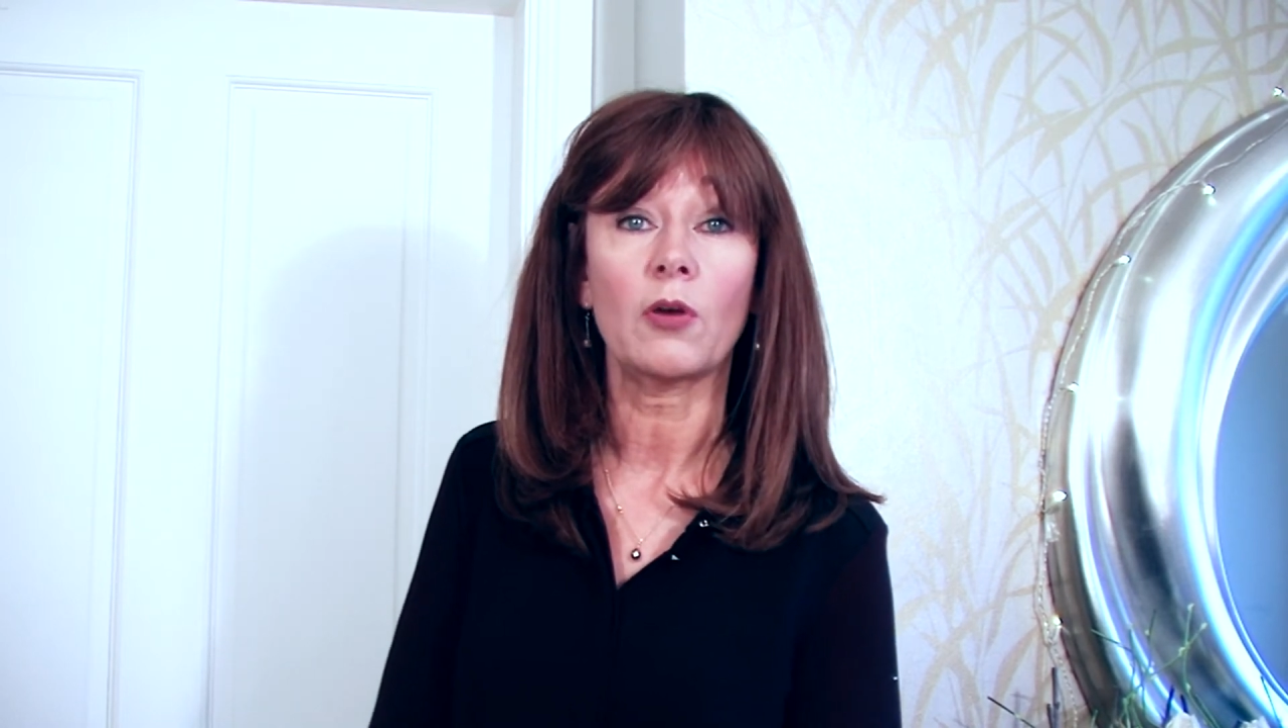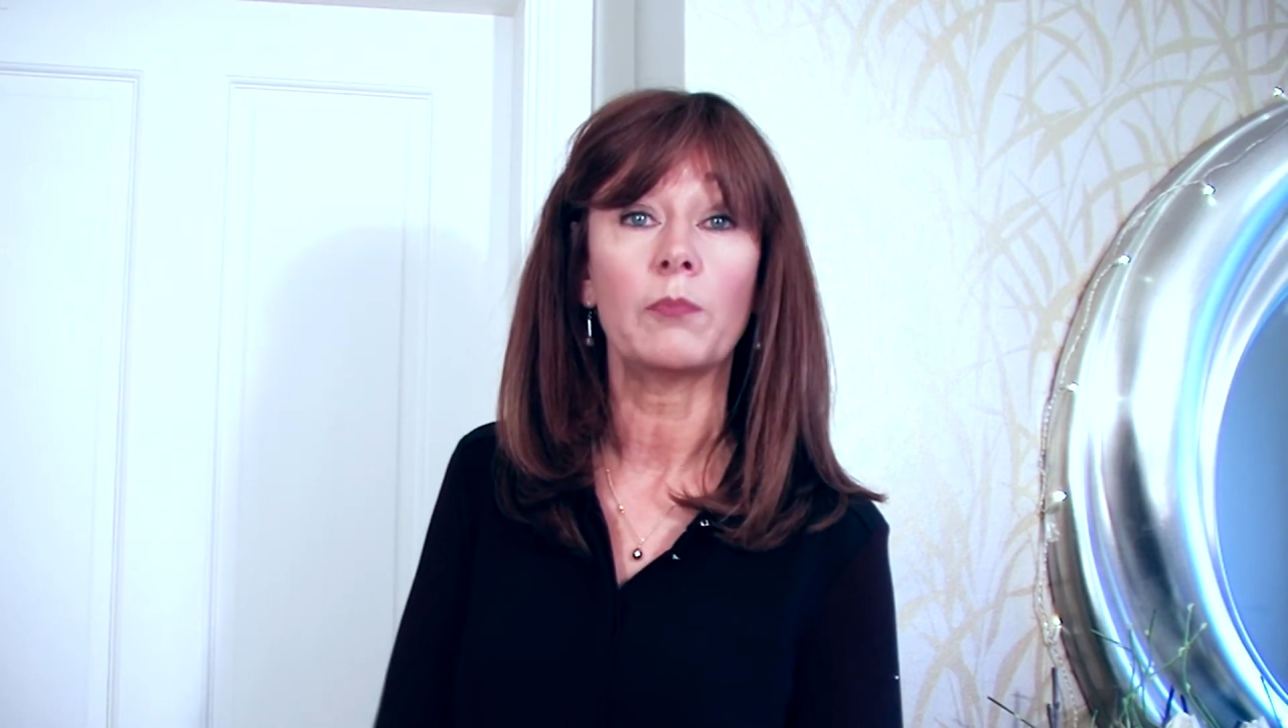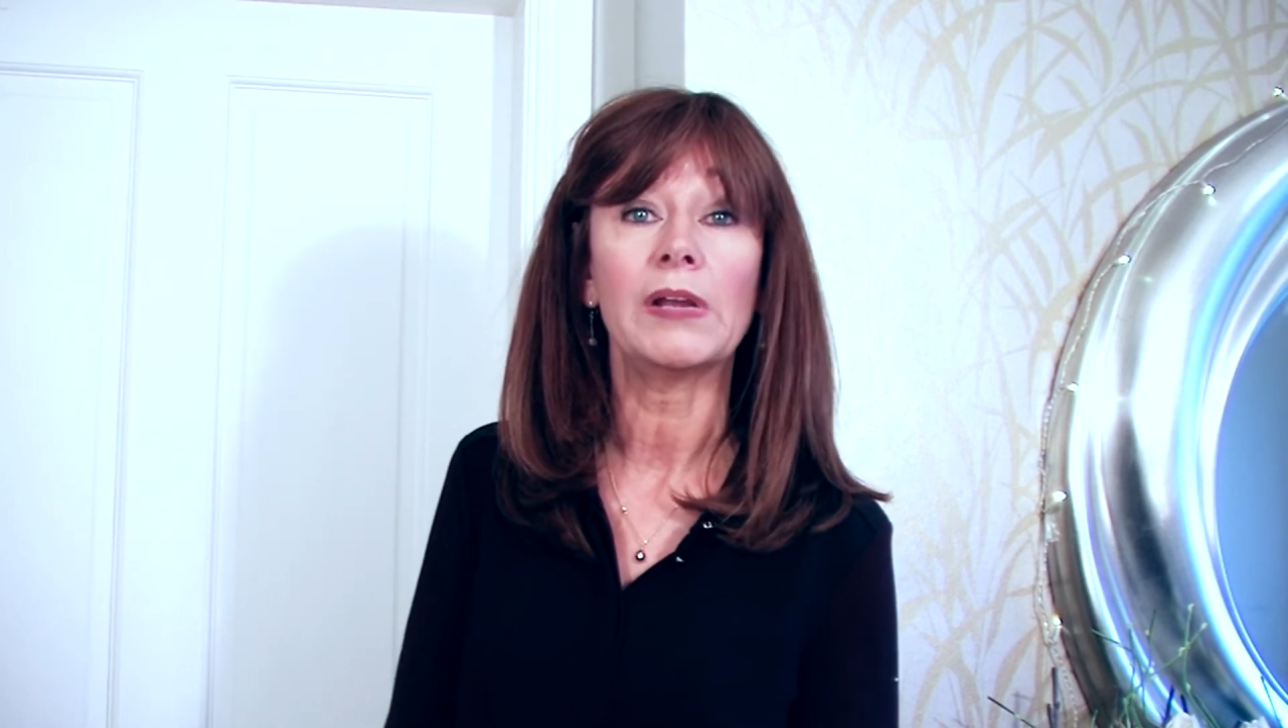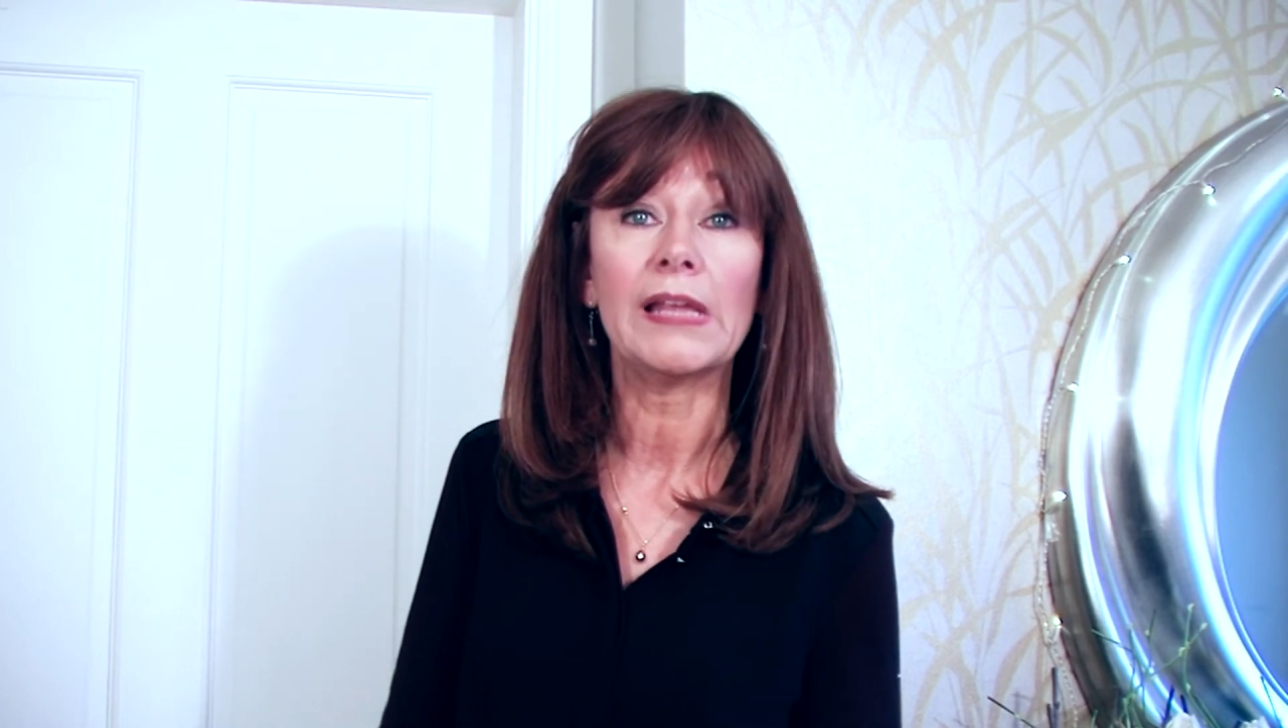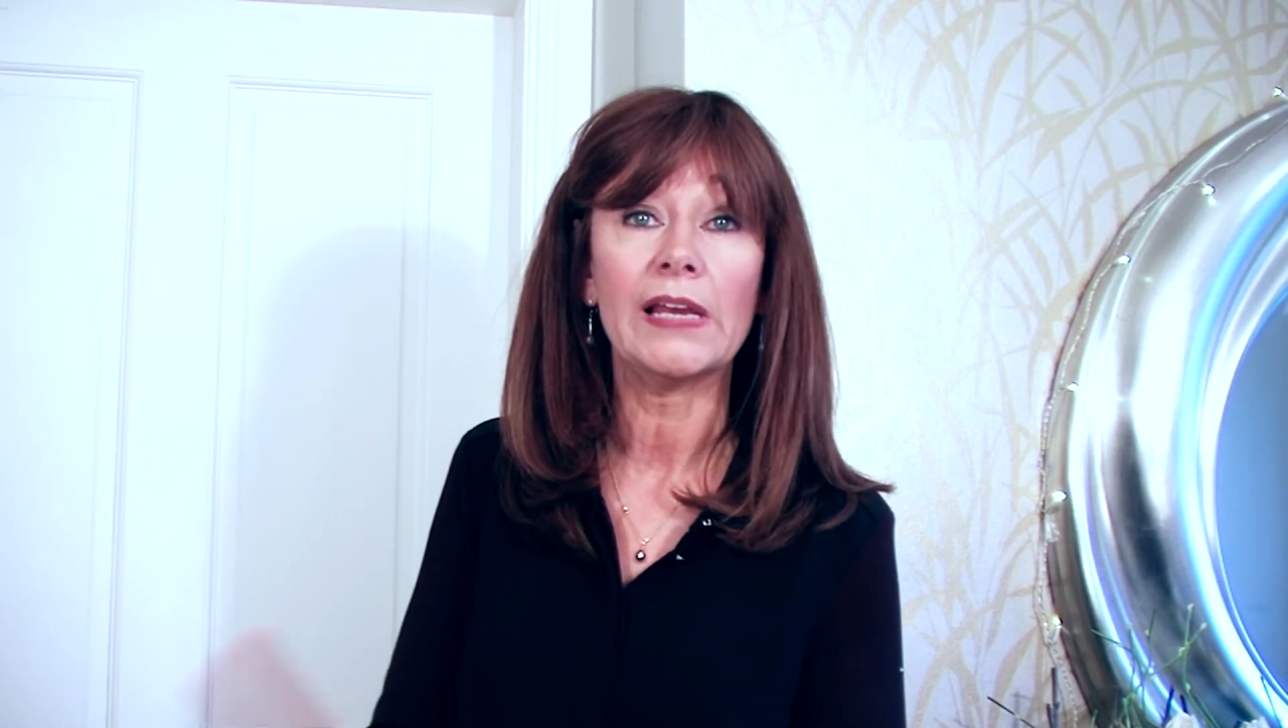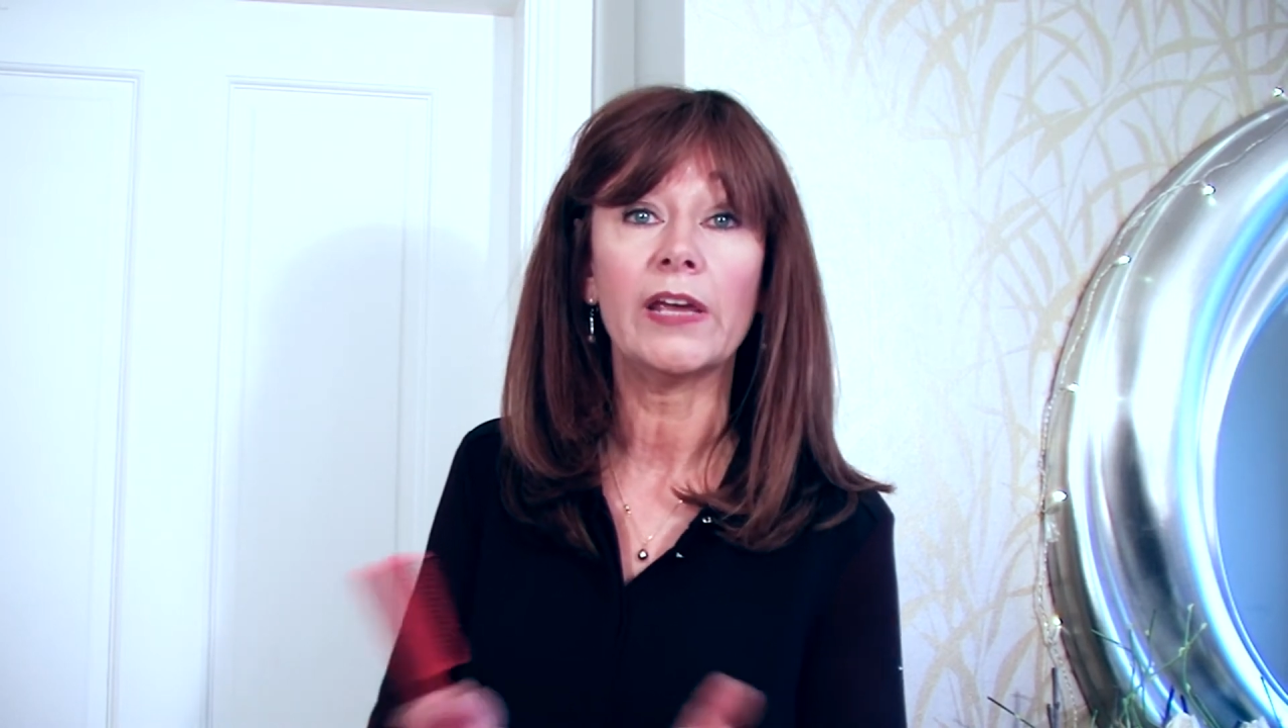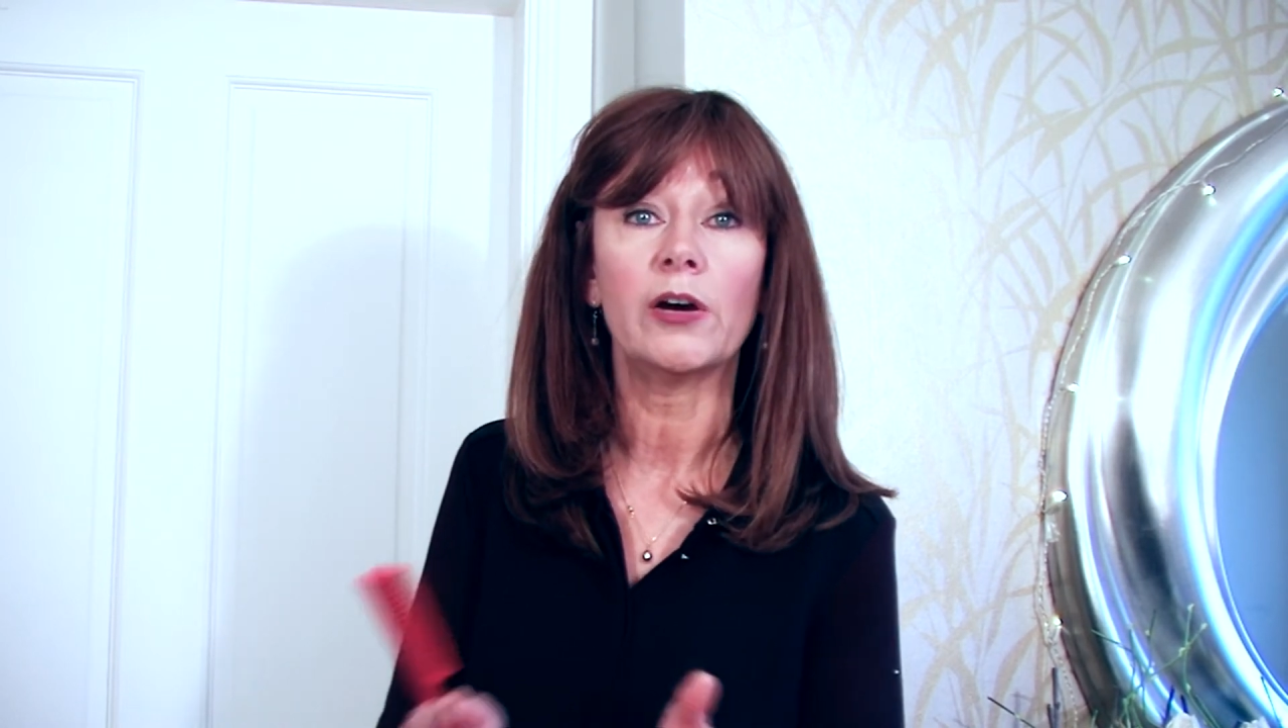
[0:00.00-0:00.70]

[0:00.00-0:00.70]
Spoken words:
completely